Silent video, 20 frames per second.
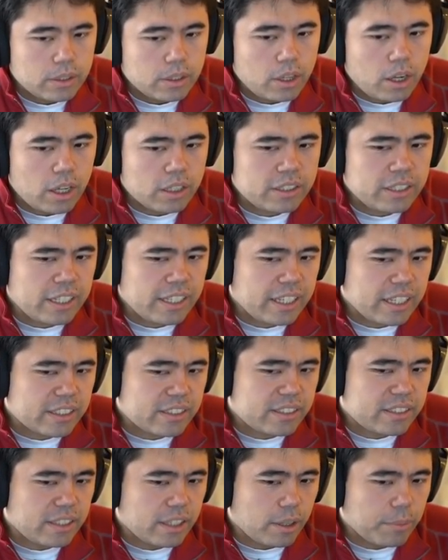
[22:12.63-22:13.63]
Content
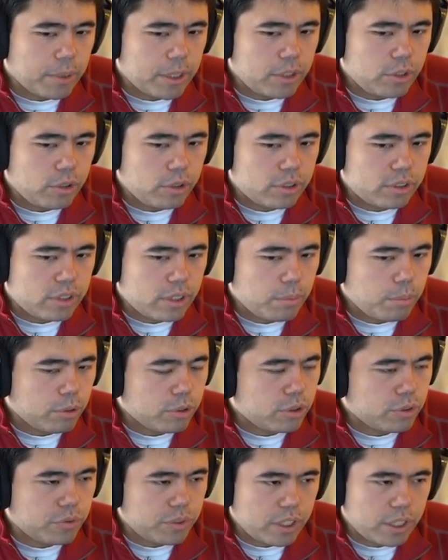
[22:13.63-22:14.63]
gets stale, my dude. At some
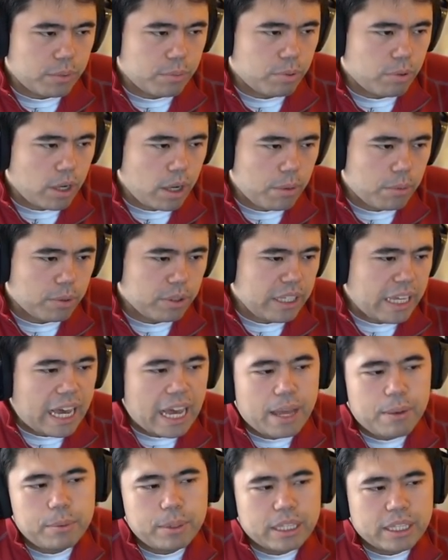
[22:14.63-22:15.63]
point, a very improbable. Yeah,
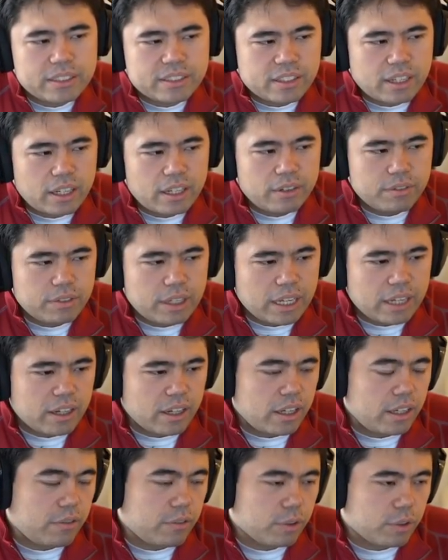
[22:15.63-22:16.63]
I mean that's kind of I
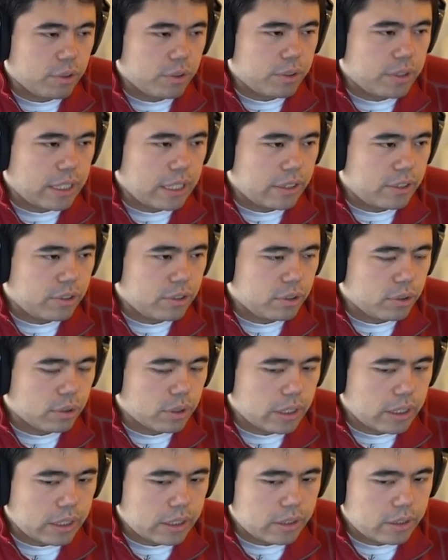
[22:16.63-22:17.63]
kind of agree with that too.
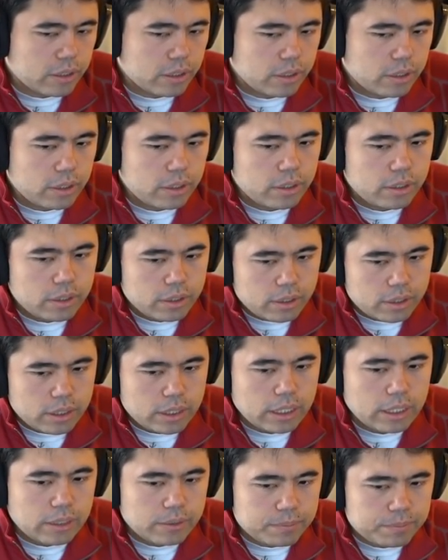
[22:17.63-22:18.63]
Like,
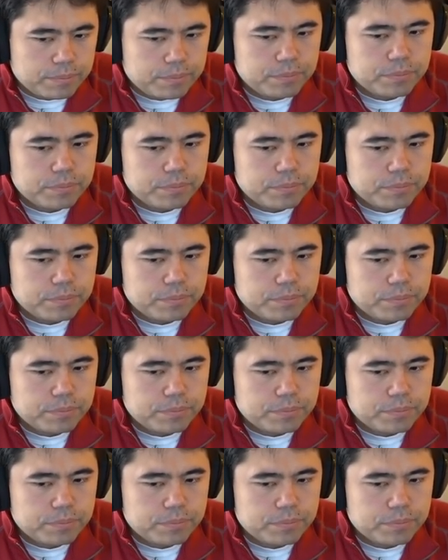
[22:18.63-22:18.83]
yeah.